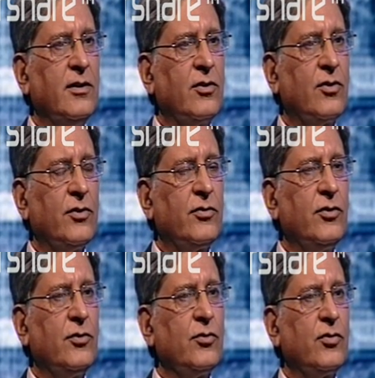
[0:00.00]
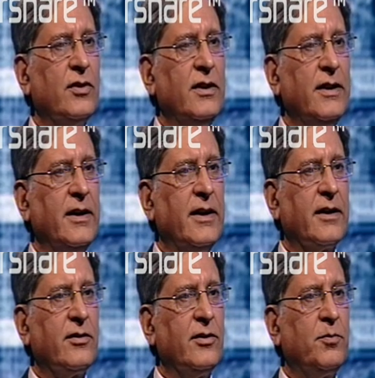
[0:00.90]
the constitutionally
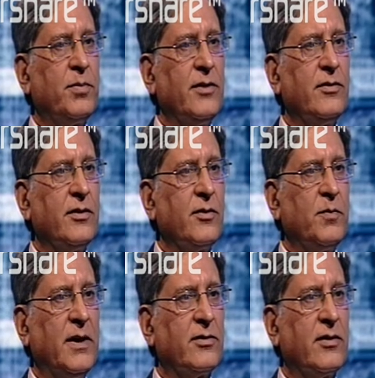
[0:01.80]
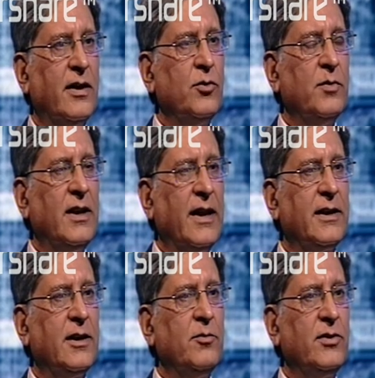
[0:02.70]
elected president of Pakistan, and you may
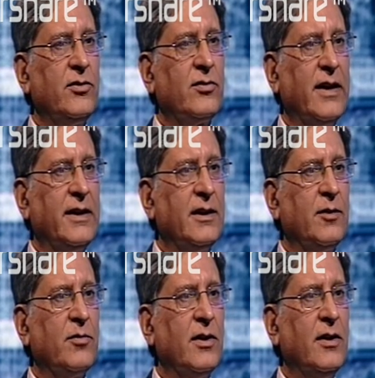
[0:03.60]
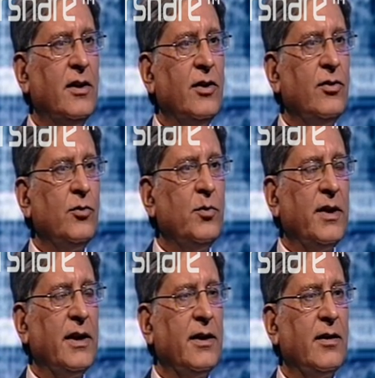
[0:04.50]
like him, dislike him, you
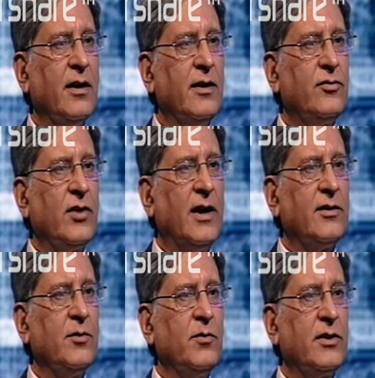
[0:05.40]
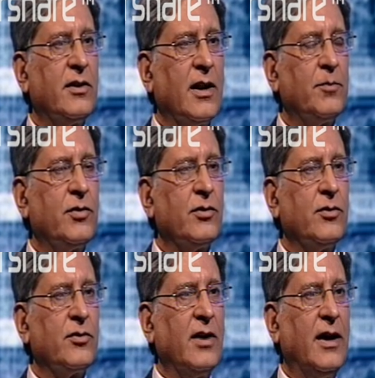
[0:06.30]
may charge him with corruption
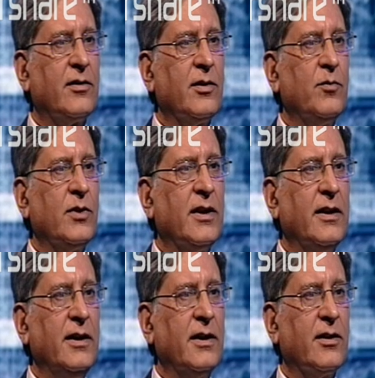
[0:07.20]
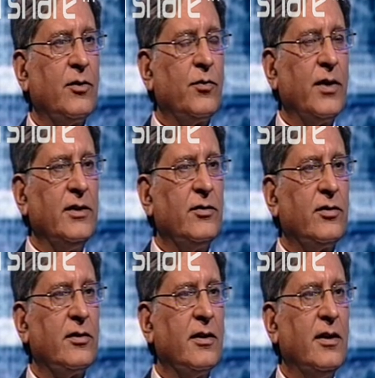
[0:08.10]
or charge him with any other
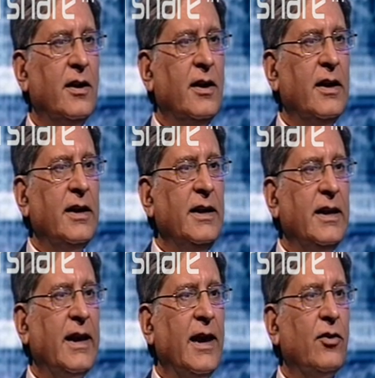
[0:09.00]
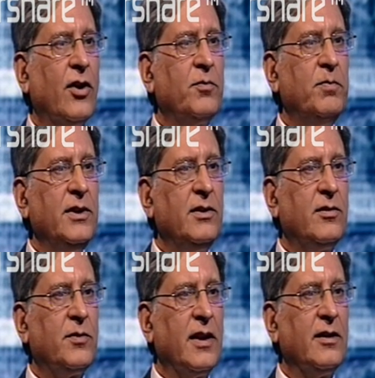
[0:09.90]
offense, he cannot be
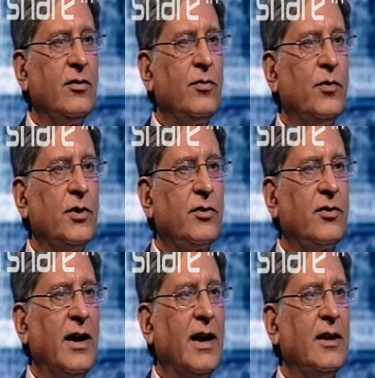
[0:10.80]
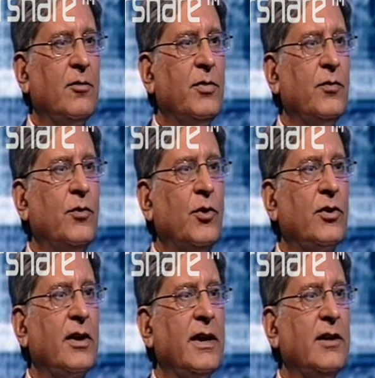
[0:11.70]
sent for trial
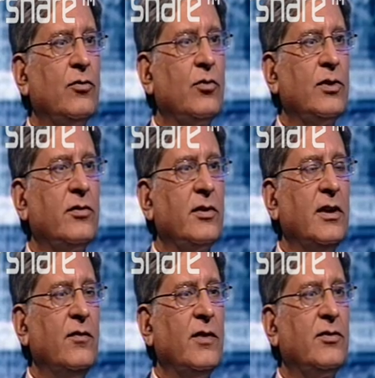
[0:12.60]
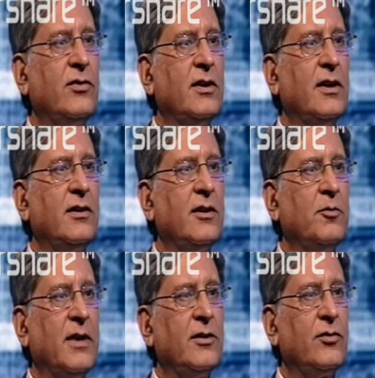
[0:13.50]
before a Swiss
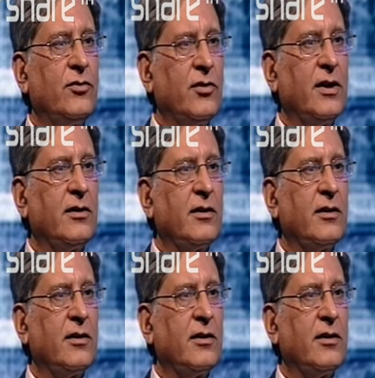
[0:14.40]
investigating magistrate.